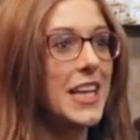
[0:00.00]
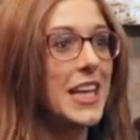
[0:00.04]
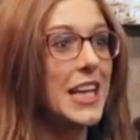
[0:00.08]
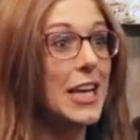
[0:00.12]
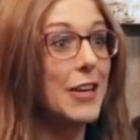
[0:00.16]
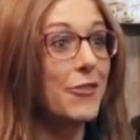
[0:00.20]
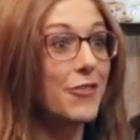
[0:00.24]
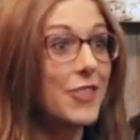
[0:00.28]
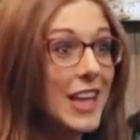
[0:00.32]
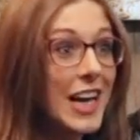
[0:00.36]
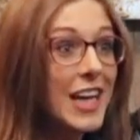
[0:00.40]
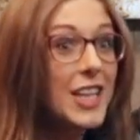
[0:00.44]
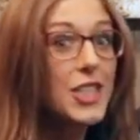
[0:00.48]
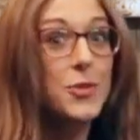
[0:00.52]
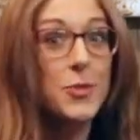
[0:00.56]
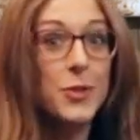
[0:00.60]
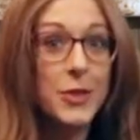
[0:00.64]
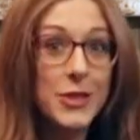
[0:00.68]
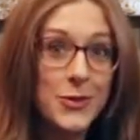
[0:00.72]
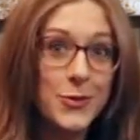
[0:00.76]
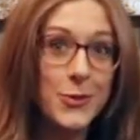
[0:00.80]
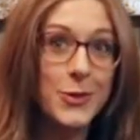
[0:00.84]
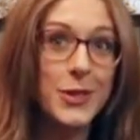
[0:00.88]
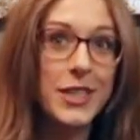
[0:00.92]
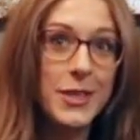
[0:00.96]
If that's
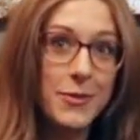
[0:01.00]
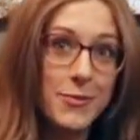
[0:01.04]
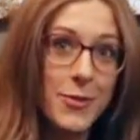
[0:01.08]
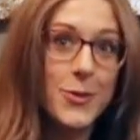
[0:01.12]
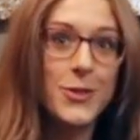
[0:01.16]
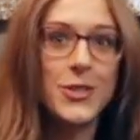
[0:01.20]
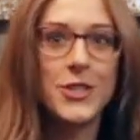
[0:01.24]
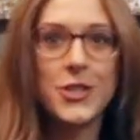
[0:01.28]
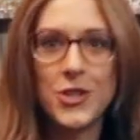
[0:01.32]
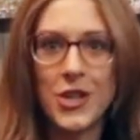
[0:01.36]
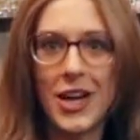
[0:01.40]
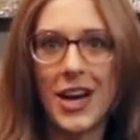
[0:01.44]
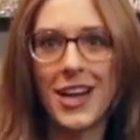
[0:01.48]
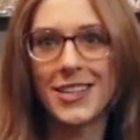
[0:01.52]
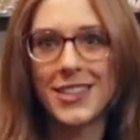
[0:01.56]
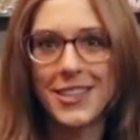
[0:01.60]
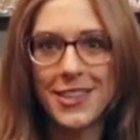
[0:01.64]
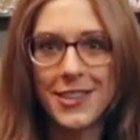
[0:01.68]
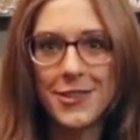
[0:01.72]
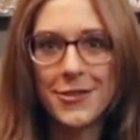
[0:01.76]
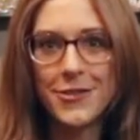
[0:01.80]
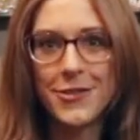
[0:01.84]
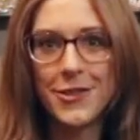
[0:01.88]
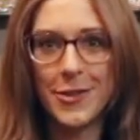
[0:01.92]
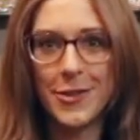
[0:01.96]
what's really most attractive